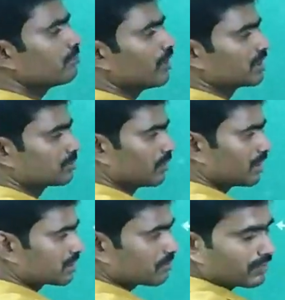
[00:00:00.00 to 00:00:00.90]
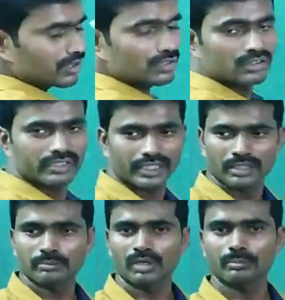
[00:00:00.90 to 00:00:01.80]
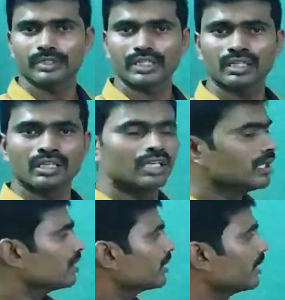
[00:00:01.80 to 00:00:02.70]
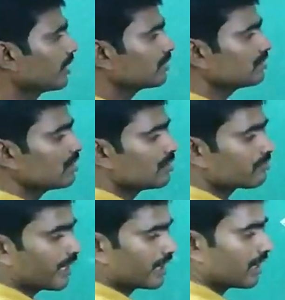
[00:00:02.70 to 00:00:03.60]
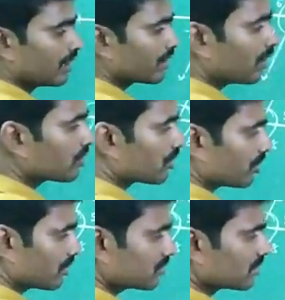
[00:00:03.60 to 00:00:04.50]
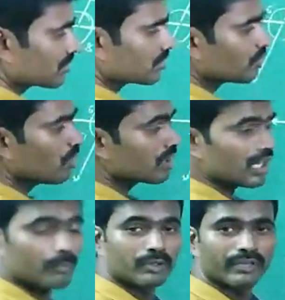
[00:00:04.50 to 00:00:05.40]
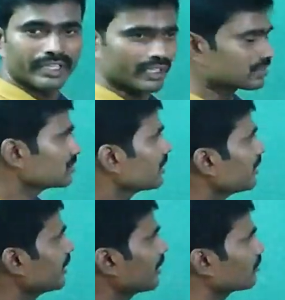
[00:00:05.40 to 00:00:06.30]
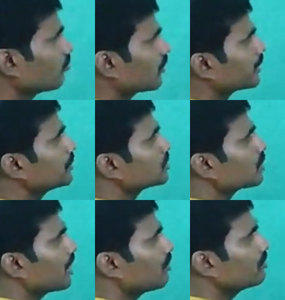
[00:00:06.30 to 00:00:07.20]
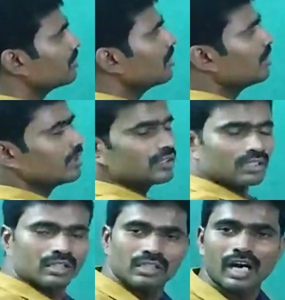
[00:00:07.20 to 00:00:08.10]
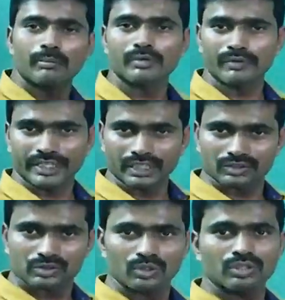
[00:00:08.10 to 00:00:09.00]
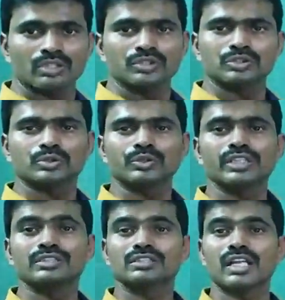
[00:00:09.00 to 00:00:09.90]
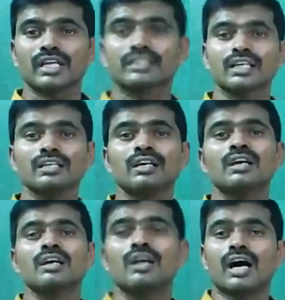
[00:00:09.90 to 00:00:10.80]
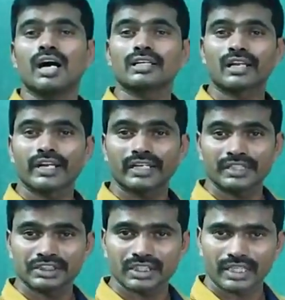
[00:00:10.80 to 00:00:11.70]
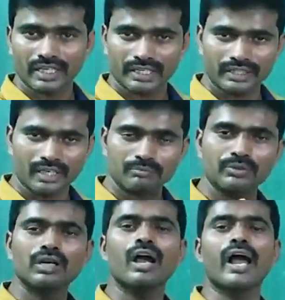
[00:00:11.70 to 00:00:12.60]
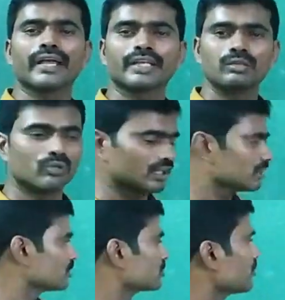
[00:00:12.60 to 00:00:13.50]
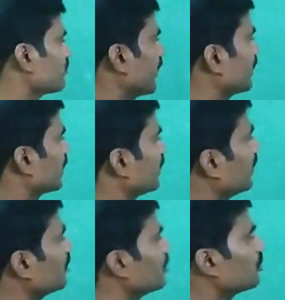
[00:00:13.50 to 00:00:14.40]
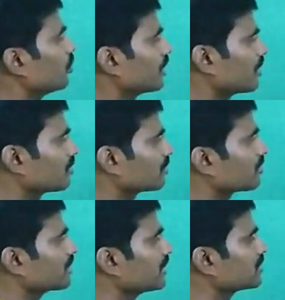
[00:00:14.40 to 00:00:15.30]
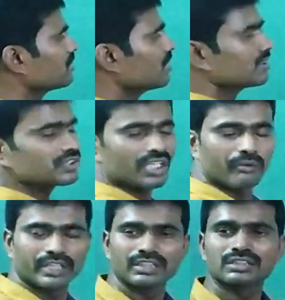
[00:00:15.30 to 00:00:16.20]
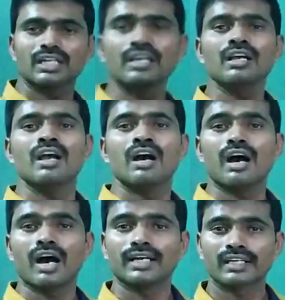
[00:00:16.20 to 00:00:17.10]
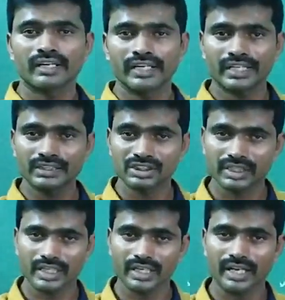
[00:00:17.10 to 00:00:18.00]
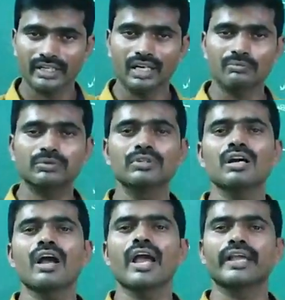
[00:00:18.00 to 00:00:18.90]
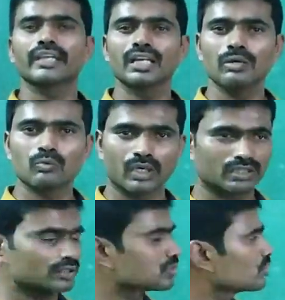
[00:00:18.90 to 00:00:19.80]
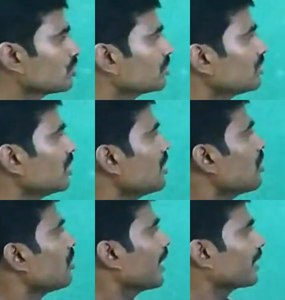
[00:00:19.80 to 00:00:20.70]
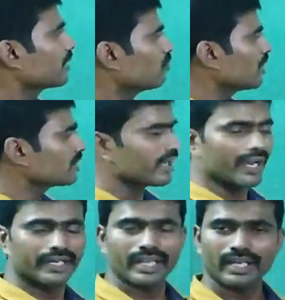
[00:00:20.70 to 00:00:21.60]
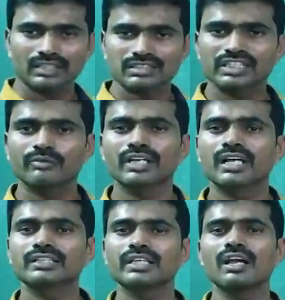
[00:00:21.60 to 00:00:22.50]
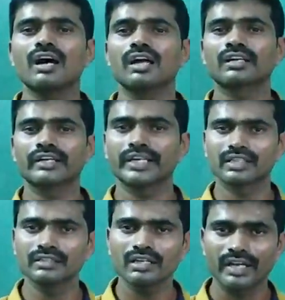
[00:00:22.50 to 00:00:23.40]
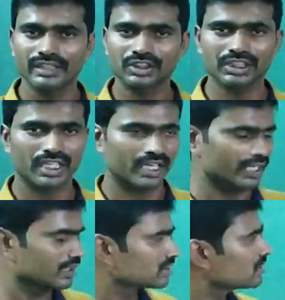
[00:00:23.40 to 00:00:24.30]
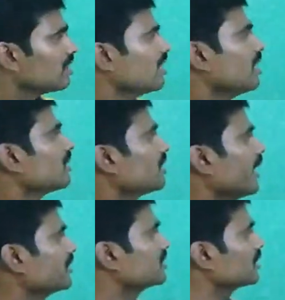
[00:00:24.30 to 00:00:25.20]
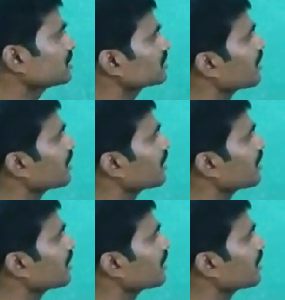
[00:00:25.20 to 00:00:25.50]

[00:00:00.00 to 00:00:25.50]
possibilities for second property. Here finally conclude no common vertex. Here 1 and 2 have common vertex. So 2 is not the alternate exterior angle of angle 1. So finally we conclude that 7 is the alternate exterior angle of angle 1. So angle 1 and angle 7 are the alternate exterior angles. Like that,